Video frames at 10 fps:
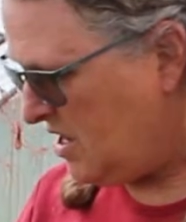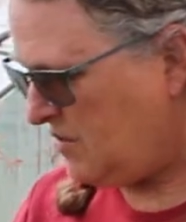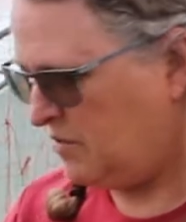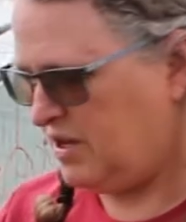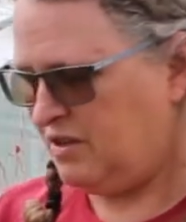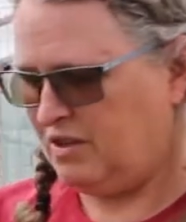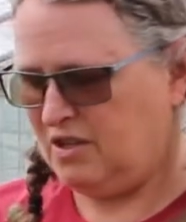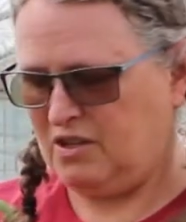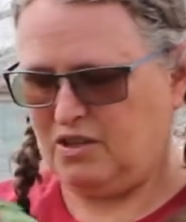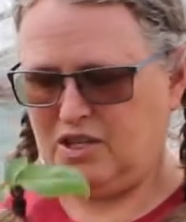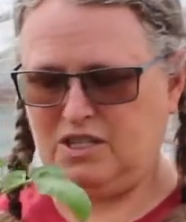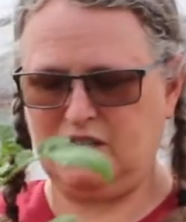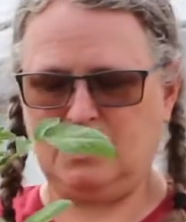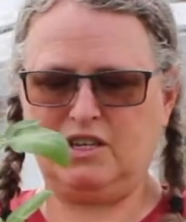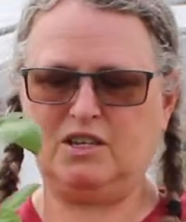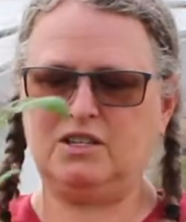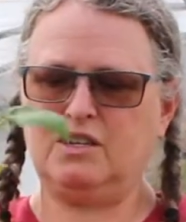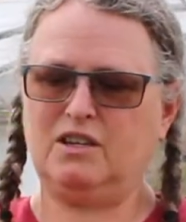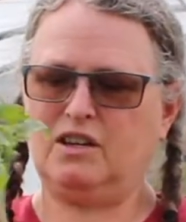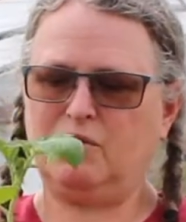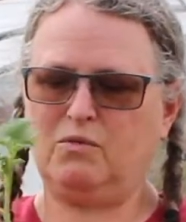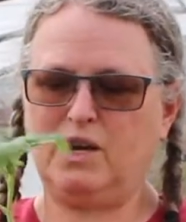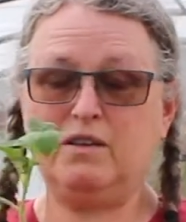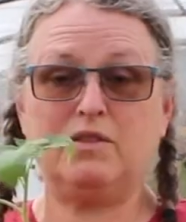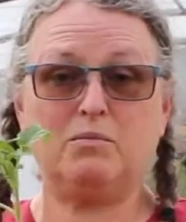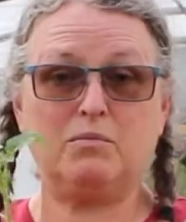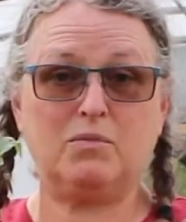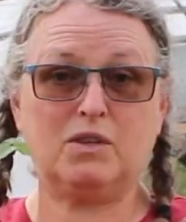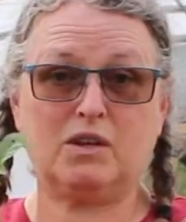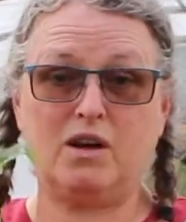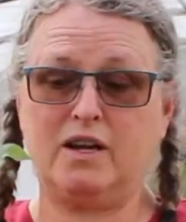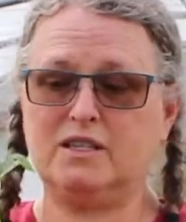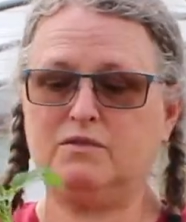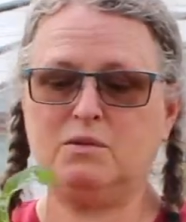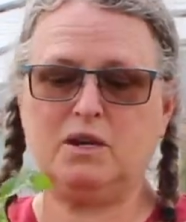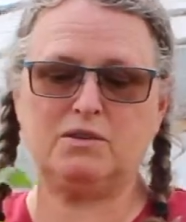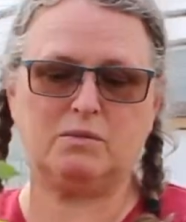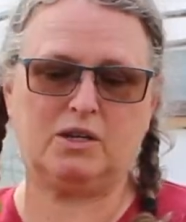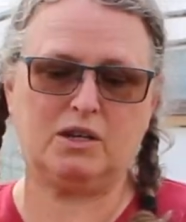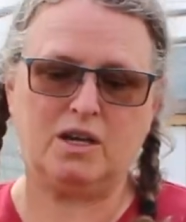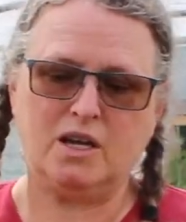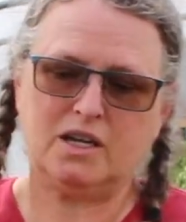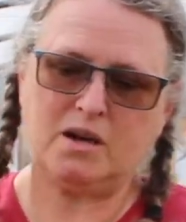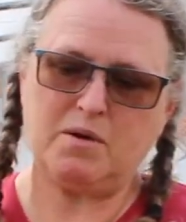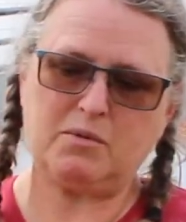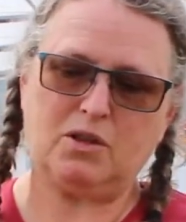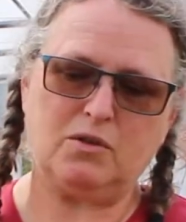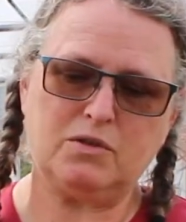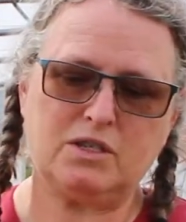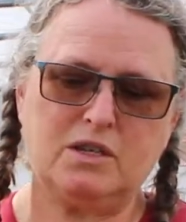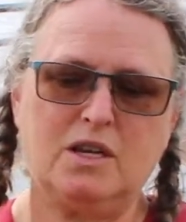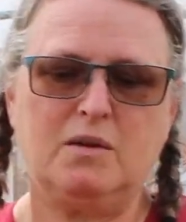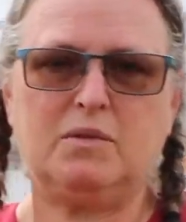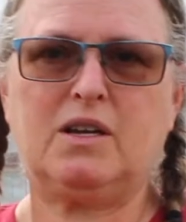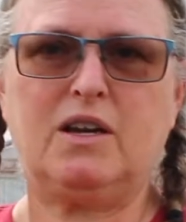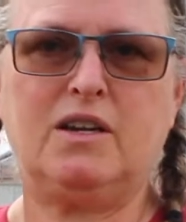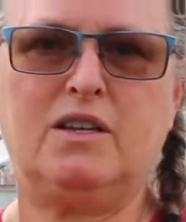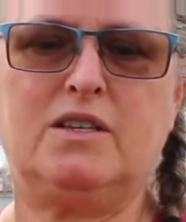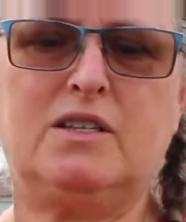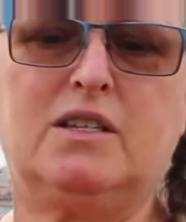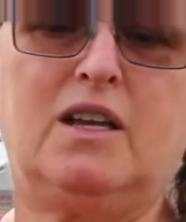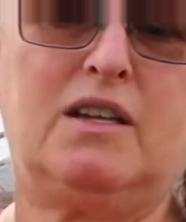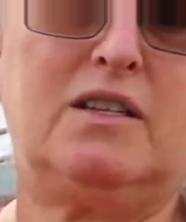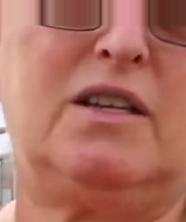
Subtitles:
with, this is one of the kinds of tomatoes. I'm going to come up close because get